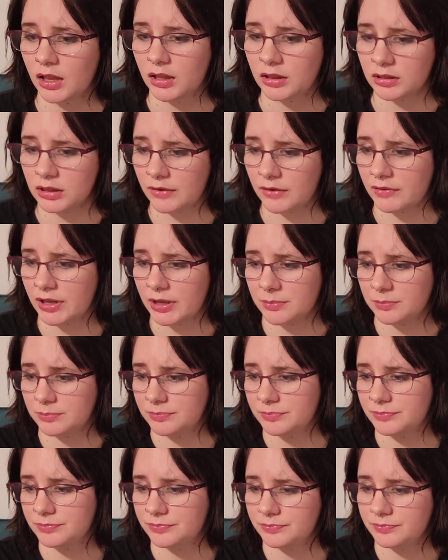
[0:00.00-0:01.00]
Love it.
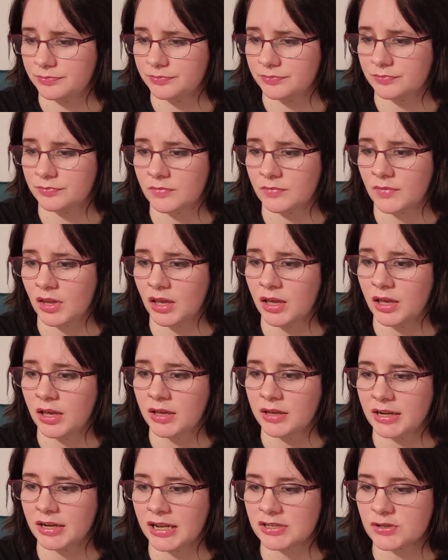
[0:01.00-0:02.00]

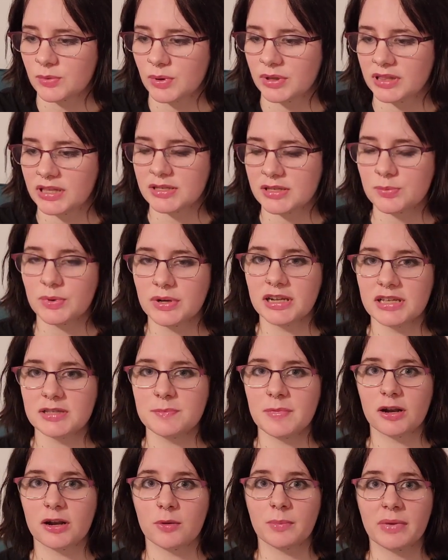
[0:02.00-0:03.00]
Next one. This one has
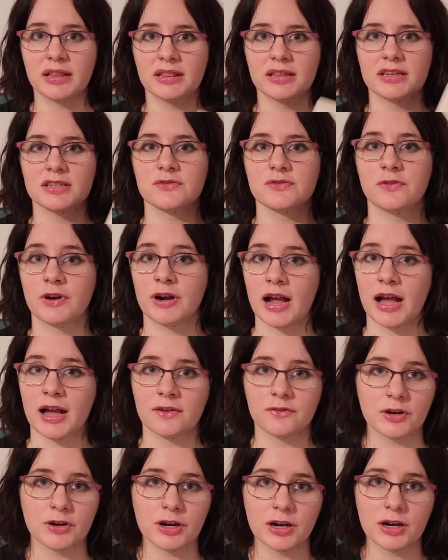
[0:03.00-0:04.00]
been on my list
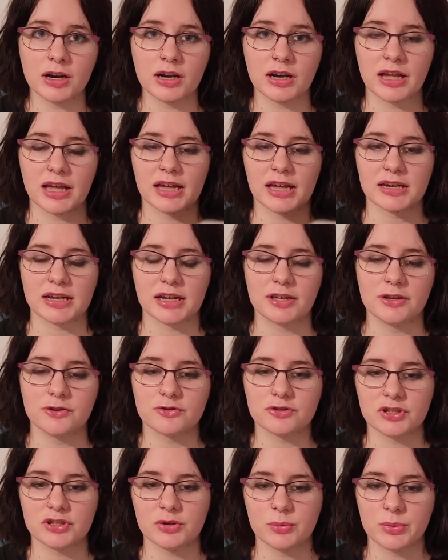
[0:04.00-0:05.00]
forever, and I
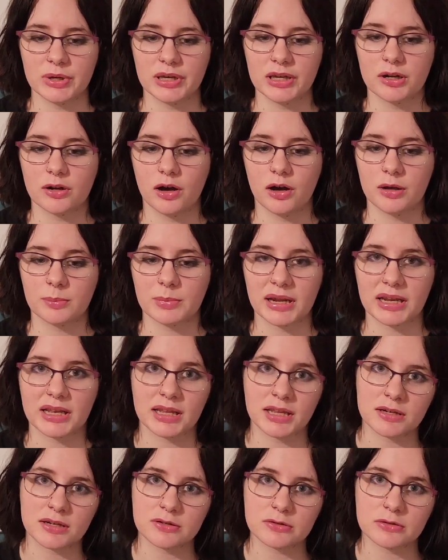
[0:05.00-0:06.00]
usually read on my
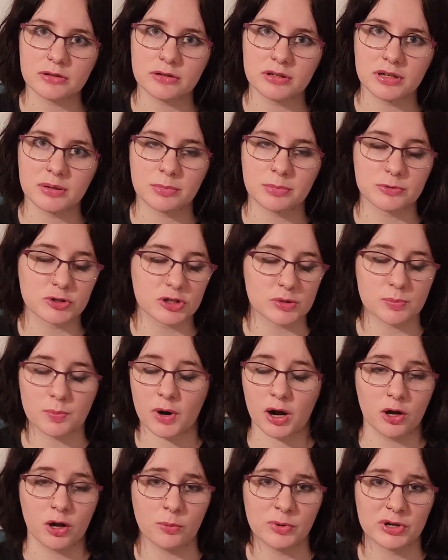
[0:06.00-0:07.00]
Kindle and just
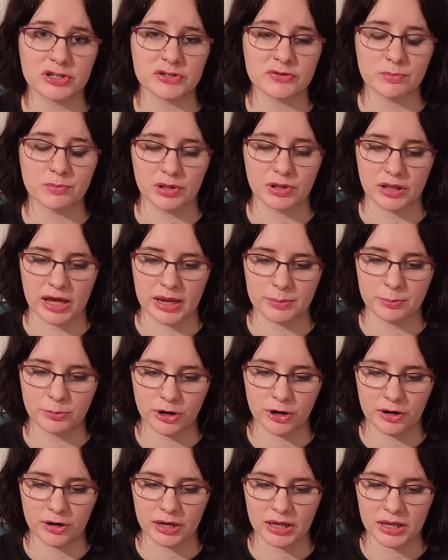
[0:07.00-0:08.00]
borrow books from the
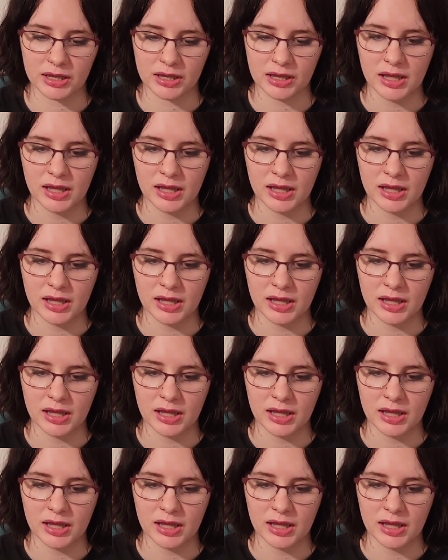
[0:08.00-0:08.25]
library.